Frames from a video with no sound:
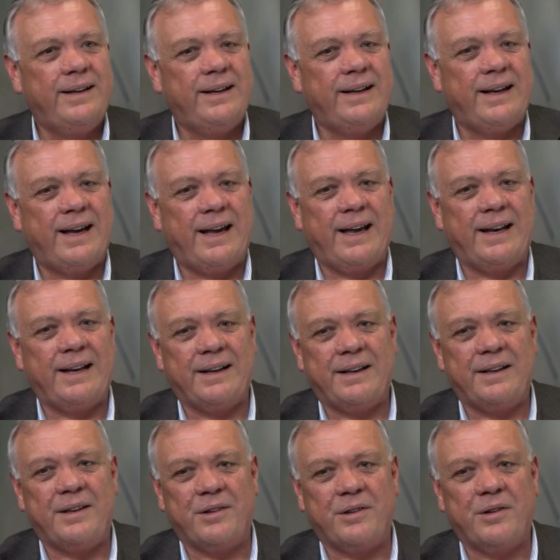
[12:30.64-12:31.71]

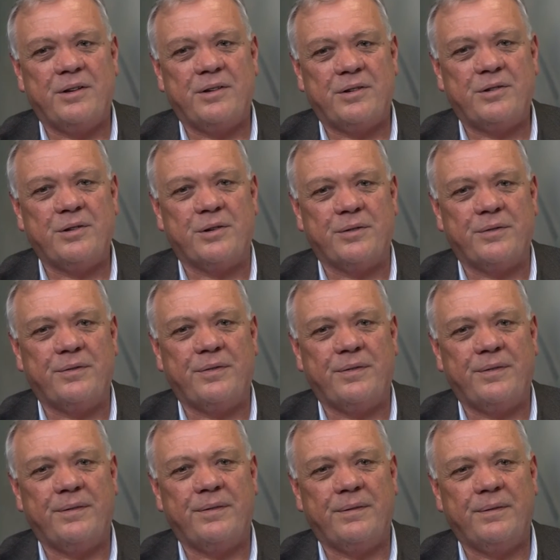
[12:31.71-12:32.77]
and
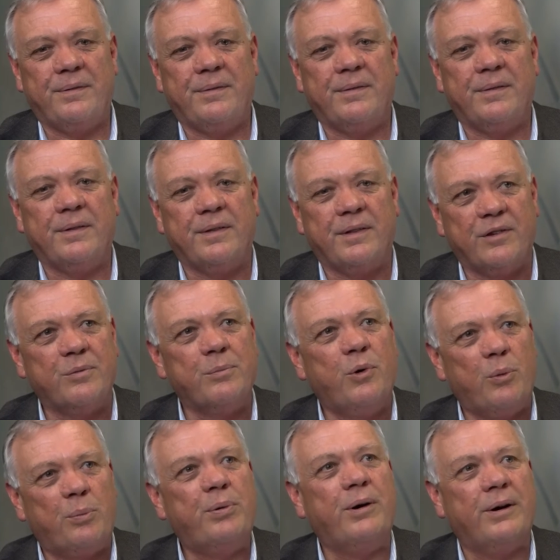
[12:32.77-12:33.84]
there's
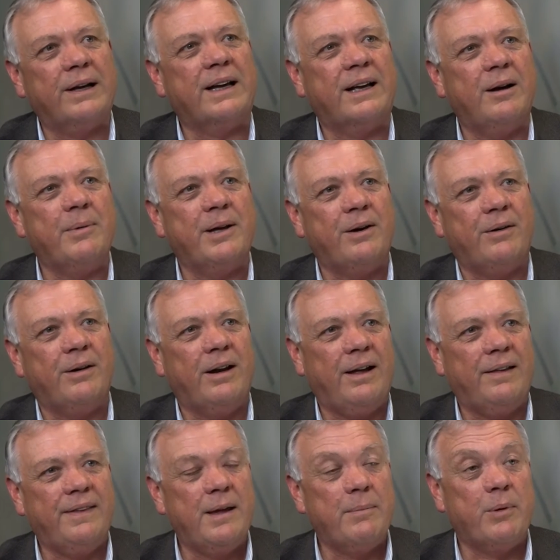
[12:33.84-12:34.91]
more product coming
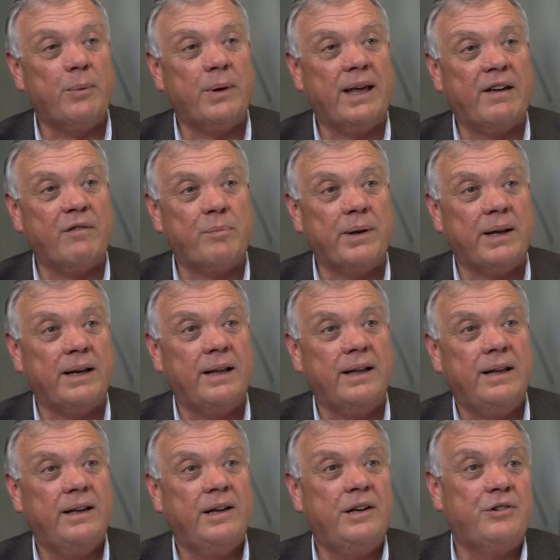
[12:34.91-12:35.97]
online there. But we have been
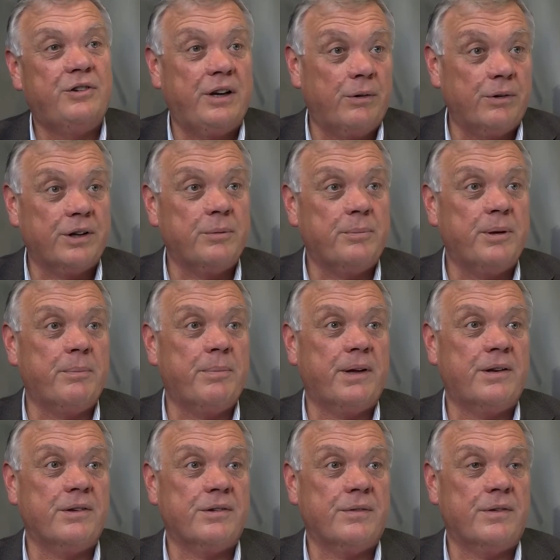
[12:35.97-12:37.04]
sheltered a bit
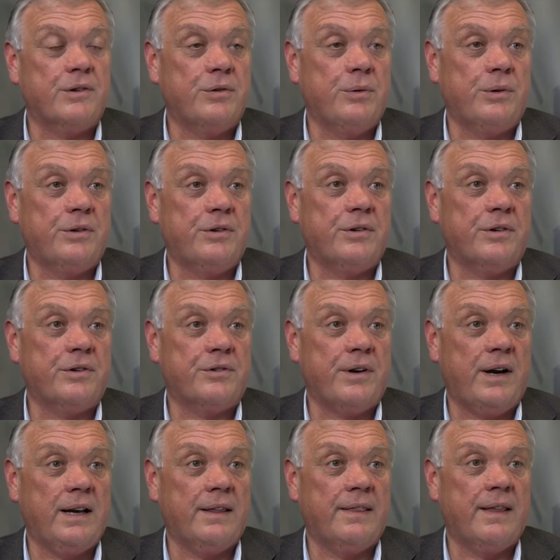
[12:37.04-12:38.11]
because of the shortage in Australia.